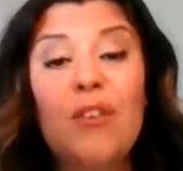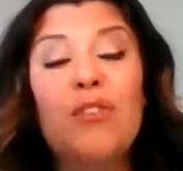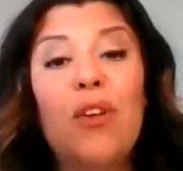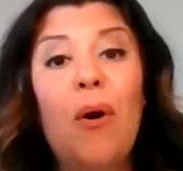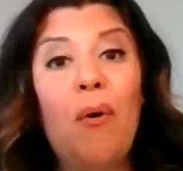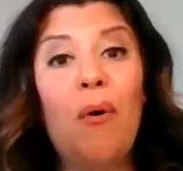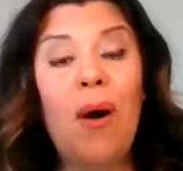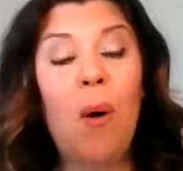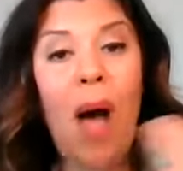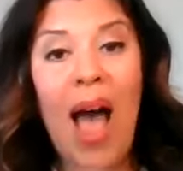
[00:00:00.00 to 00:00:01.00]
So
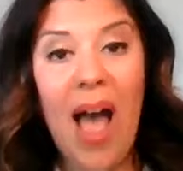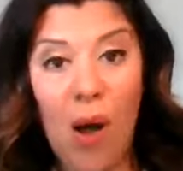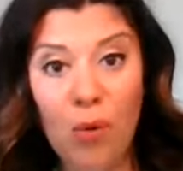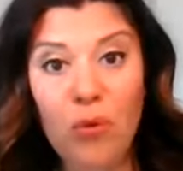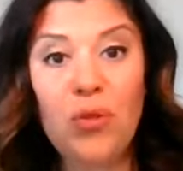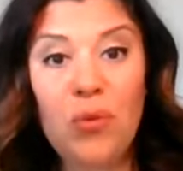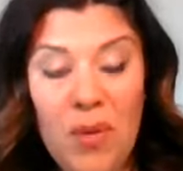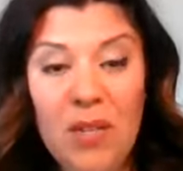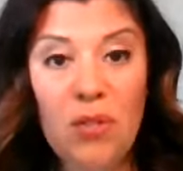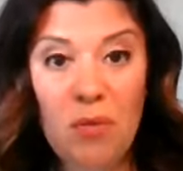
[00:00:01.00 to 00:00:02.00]
how do
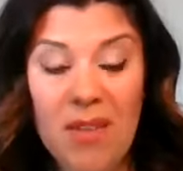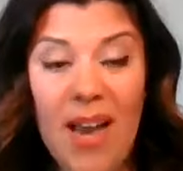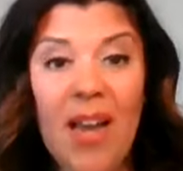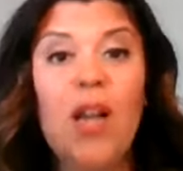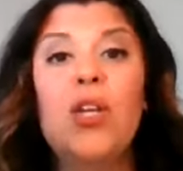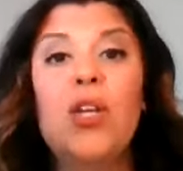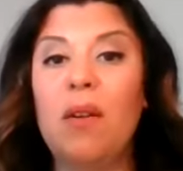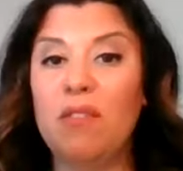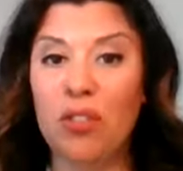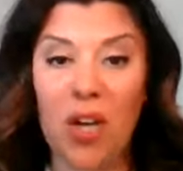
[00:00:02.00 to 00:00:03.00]
we do that? You
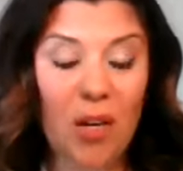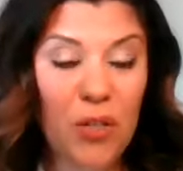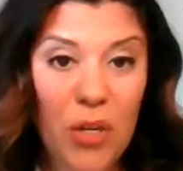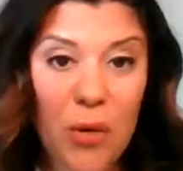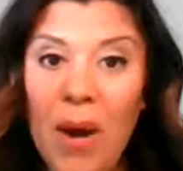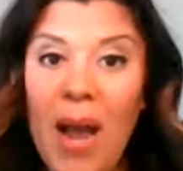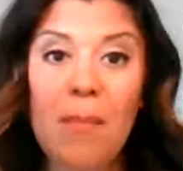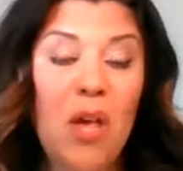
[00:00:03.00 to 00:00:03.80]
have to talk to your rep.